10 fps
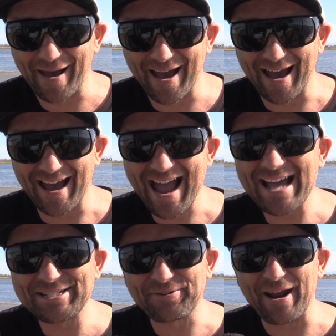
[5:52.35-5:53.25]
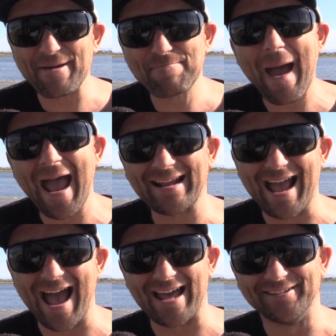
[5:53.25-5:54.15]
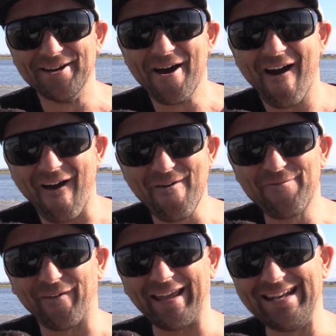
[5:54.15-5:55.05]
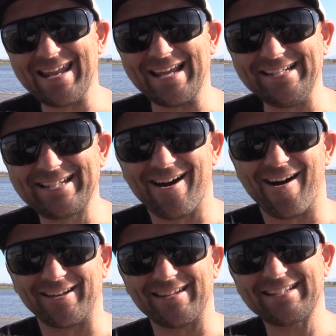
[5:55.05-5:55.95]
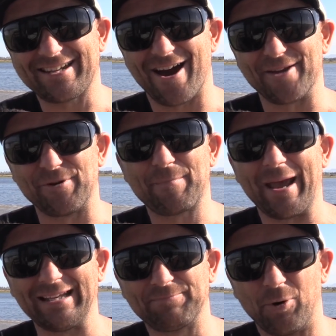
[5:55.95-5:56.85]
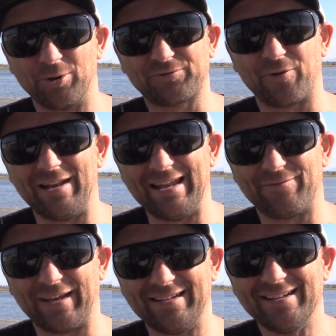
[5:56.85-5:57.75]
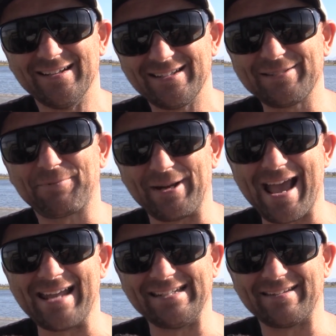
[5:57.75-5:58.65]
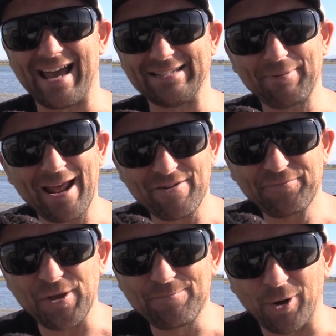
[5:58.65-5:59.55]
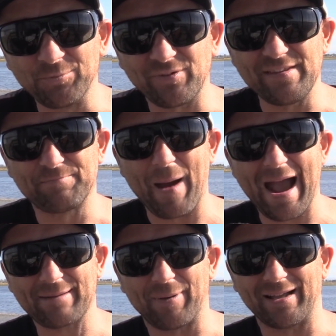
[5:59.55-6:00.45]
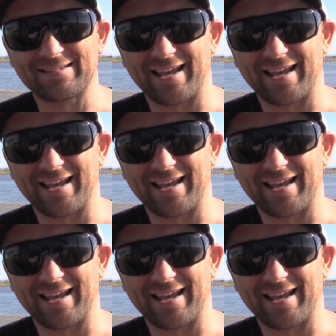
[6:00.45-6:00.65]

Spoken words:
Andrea Pagan over in Lake Garda. This guy repairs boards for a living. He's pretty handy at that. He's been having a few problems with his back, but